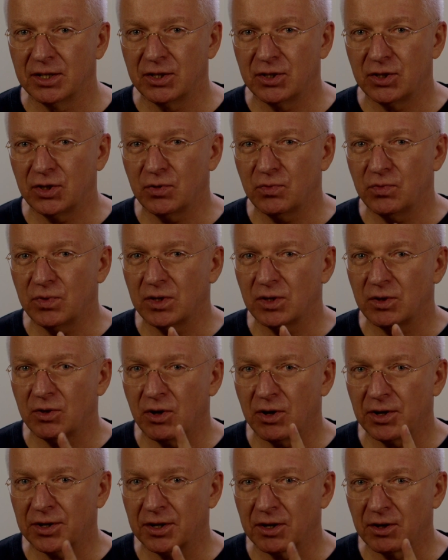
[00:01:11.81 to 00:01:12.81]
You will
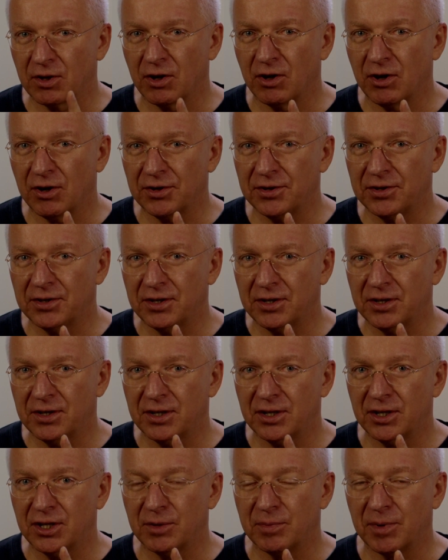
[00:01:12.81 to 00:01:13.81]
learn a lot
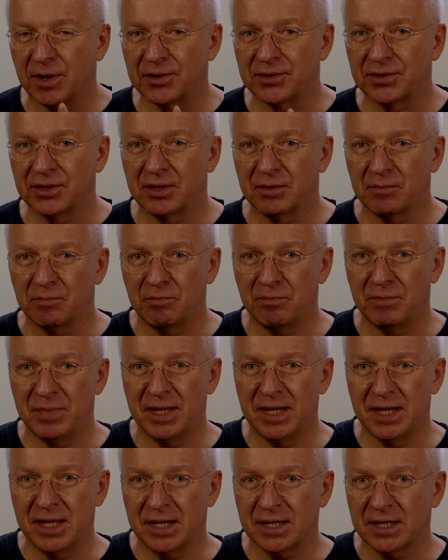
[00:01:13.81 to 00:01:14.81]
about
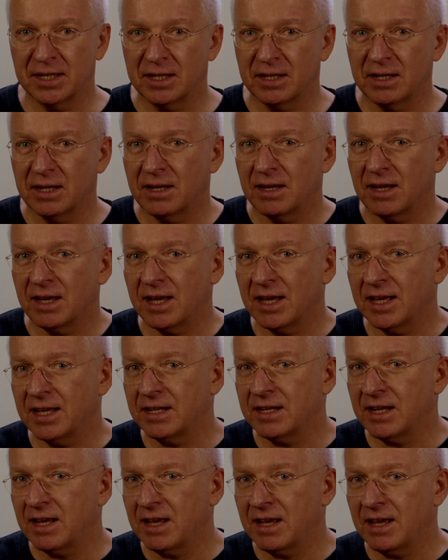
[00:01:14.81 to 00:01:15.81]
being
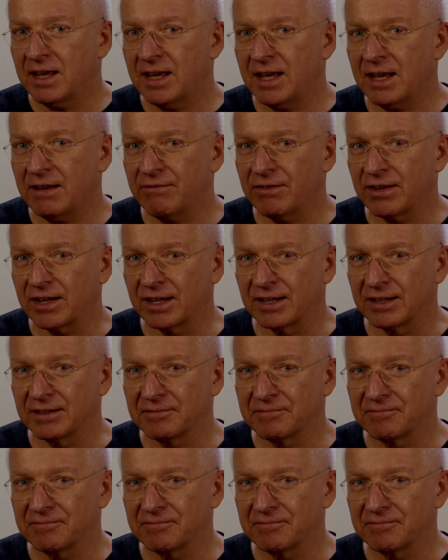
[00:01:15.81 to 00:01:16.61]
and having.